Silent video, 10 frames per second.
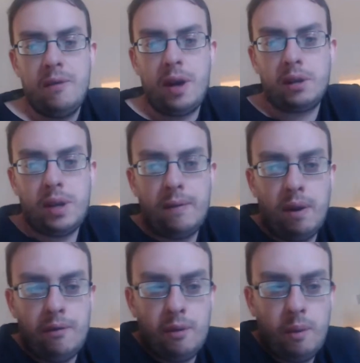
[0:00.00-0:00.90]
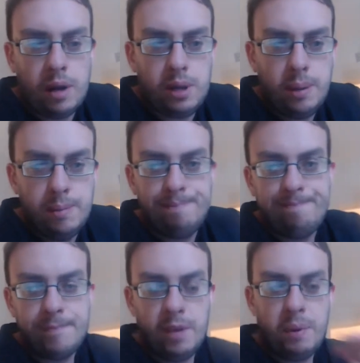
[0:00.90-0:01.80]
Thanks everyone for watching.
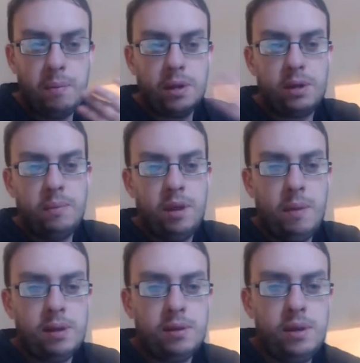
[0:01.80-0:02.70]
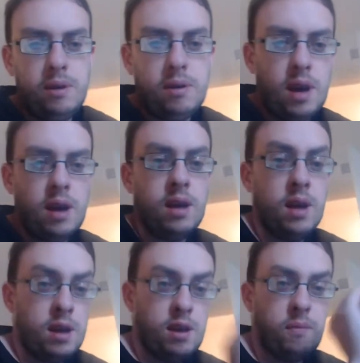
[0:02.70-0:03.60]
You've been watching Money Mental UK.
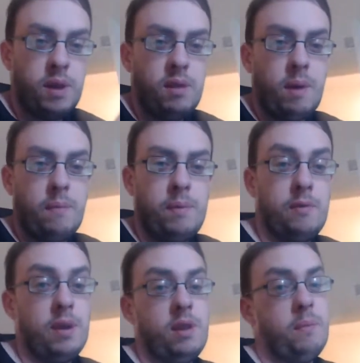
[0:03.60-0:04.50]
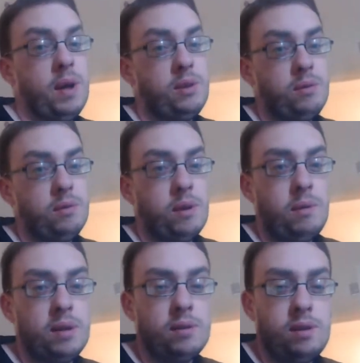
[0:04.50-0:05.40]
You've been in the bedroom with
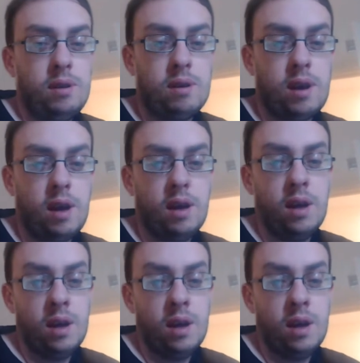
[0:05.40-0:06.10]
Money Mental UK.